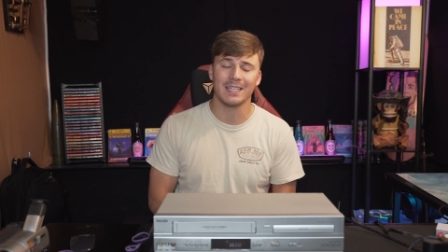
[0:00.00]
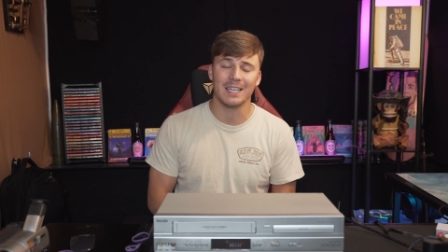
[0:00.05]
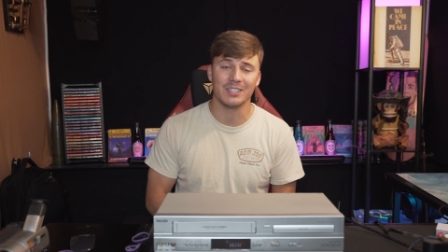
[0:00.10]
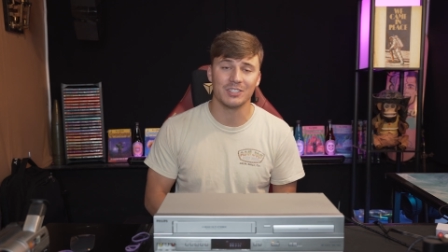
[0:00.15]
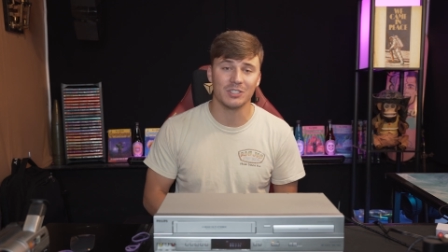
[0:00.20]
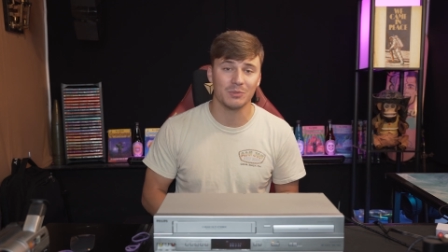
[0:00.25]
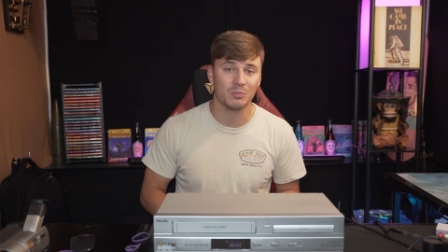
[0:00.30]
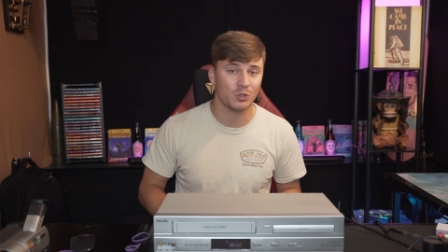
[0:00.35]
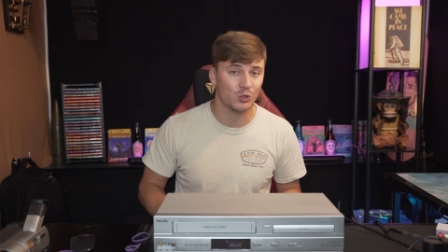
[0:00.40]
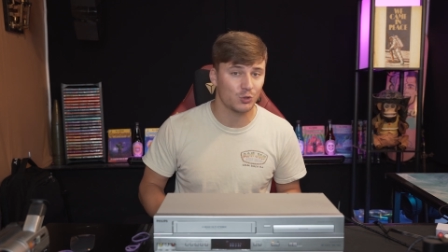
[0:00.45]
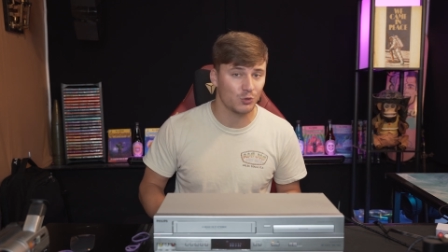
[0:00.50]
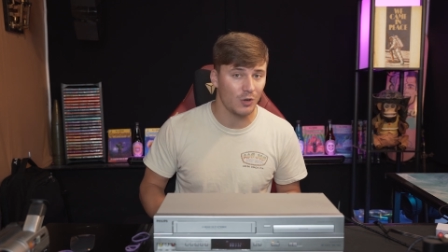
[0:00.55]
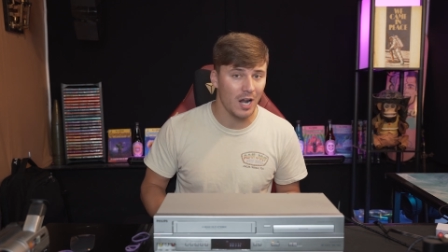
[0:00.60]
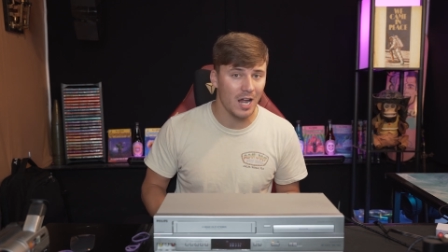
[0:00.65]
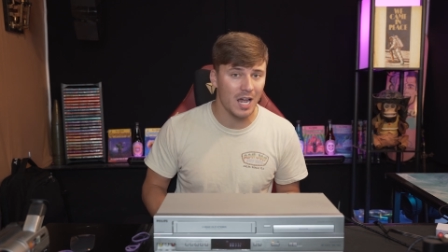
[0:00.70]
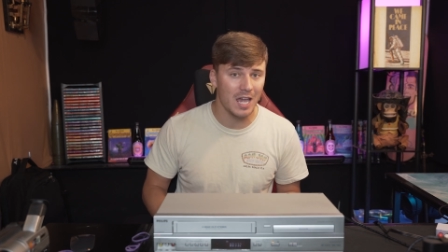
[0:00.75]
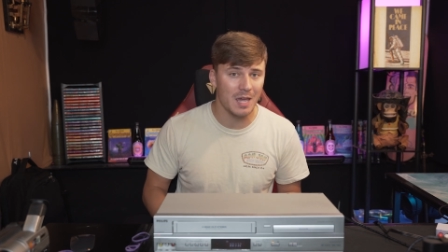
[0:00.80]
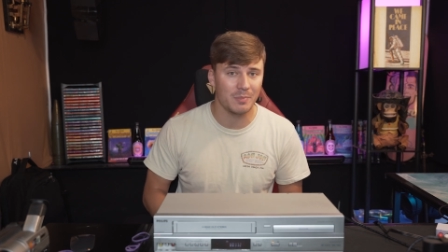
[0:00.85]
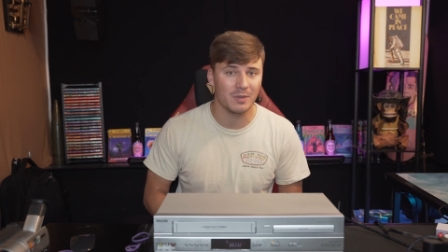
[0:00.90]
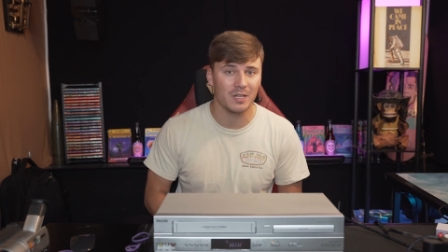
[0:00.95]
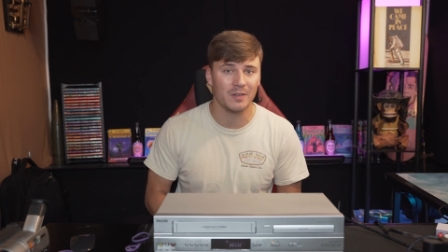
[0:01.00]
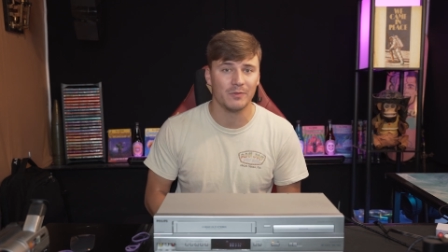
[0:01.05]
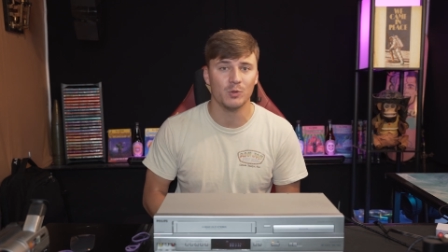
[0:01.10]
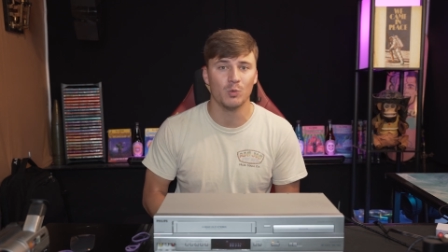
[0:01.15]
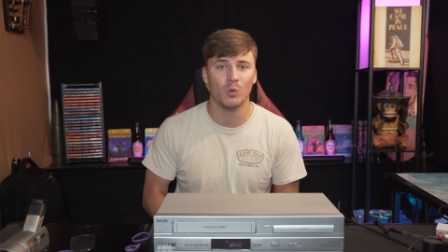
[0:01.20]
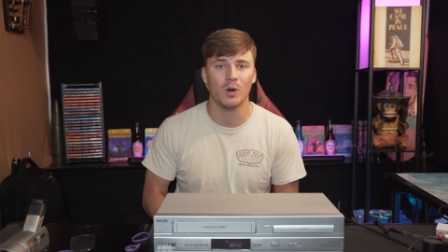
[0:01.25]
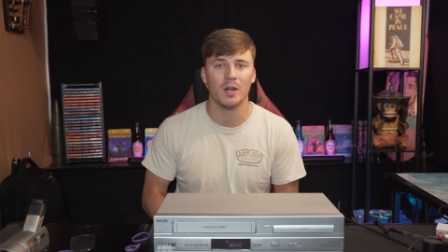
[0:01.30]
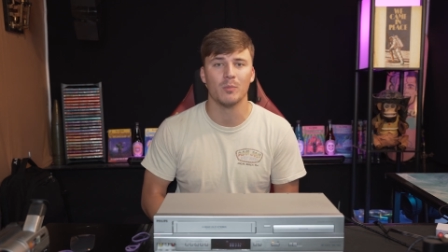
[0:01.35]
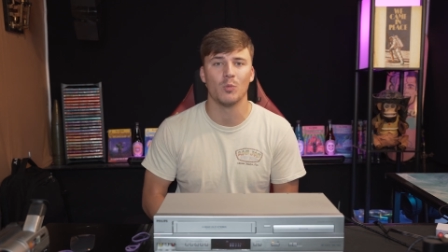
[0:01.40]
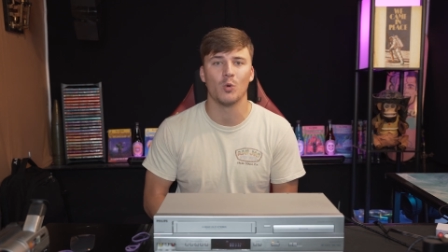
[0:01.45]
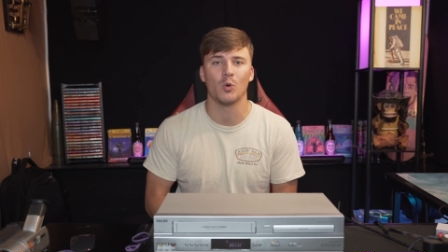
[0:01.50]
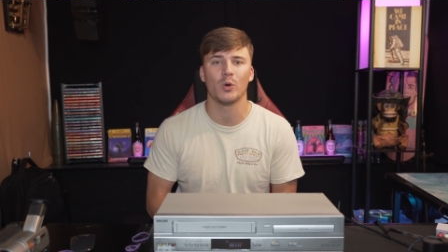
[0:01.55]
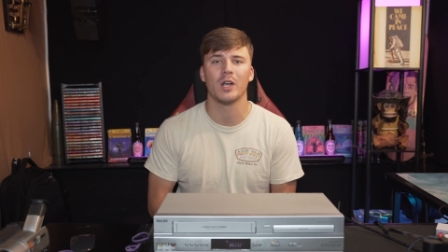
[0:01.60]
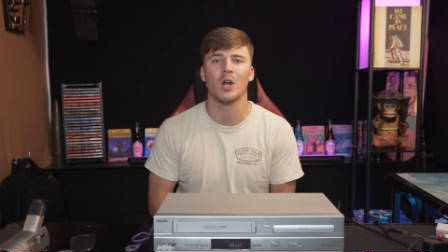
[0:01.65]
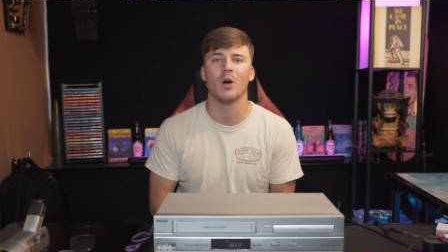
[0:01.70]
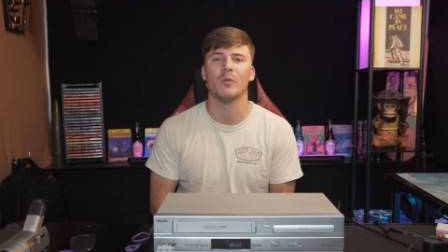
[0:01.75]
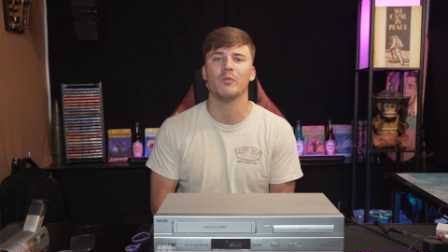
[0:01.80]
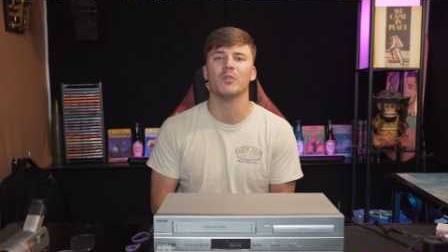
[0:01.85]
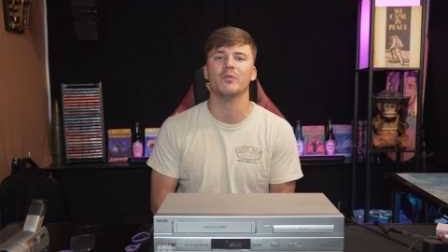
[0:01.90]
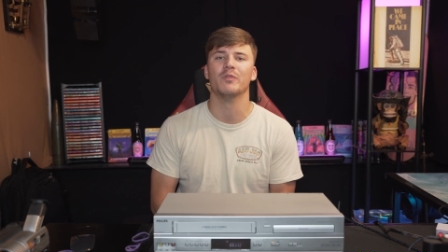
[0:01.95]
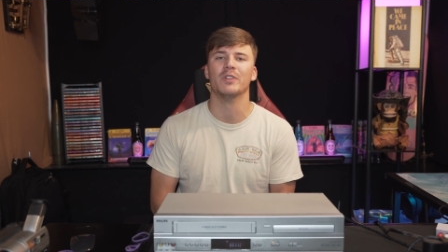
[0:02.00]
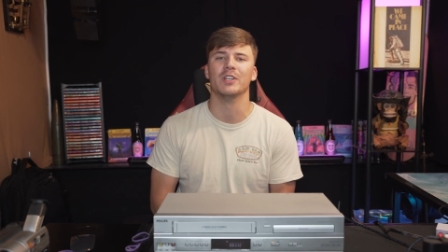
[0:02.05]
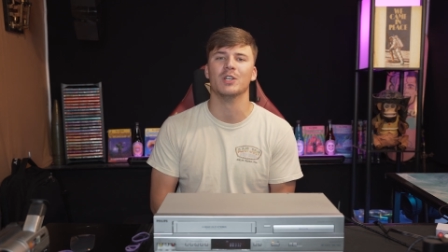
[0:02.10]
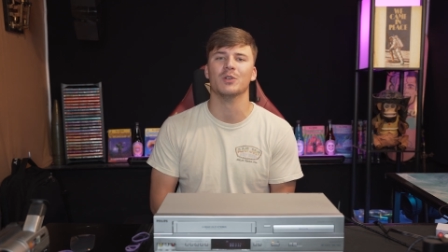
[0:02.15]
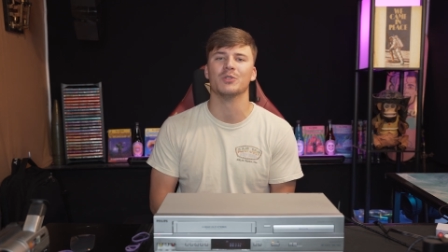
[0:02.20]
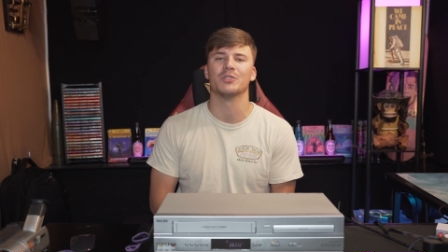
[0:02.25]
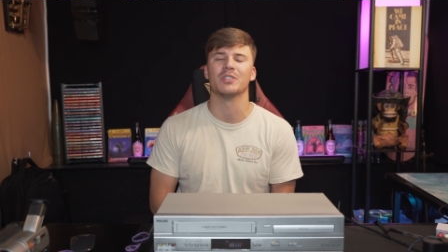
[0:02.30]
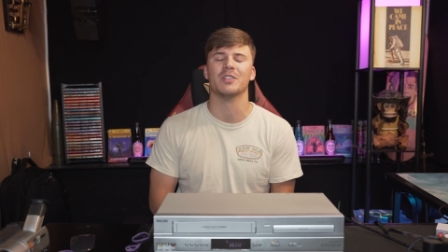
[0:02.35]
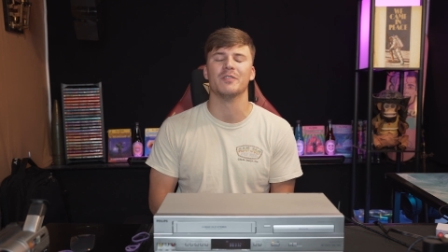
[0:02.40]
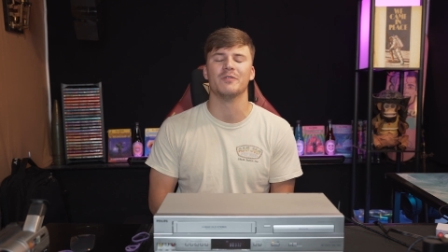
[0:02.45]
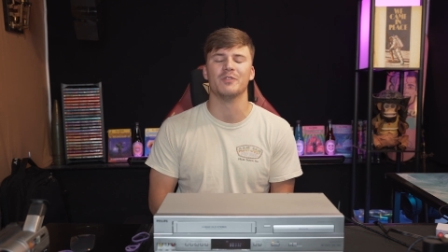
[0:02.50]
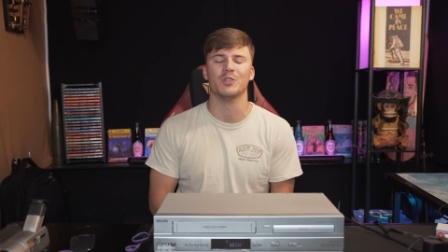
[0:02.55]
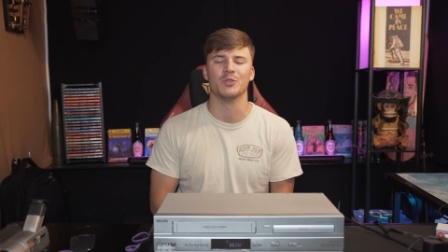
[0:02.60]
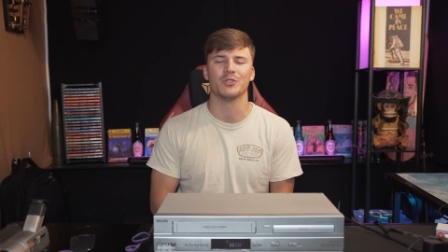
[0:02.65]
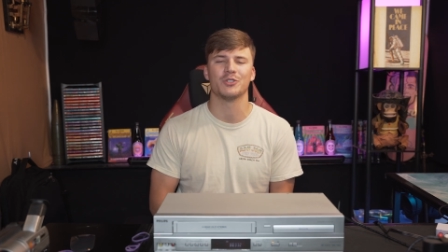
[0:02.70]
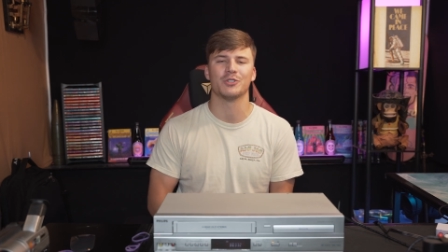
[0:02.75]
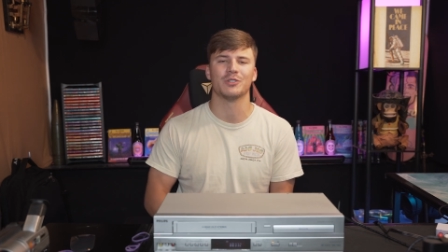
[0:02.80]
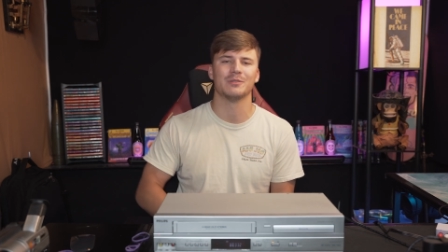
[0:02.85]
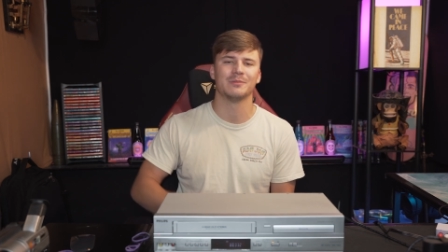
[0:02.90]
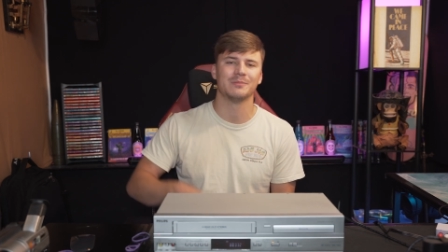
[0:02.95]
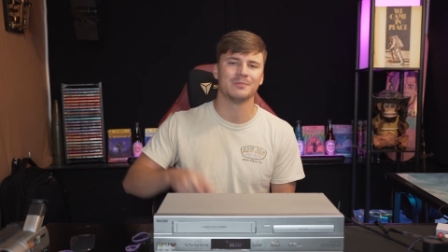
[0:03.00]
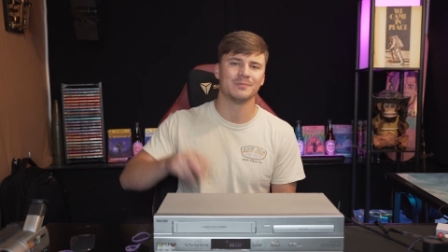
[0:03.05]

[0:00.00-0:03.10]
and subscribe if you want more helpful videos in the future.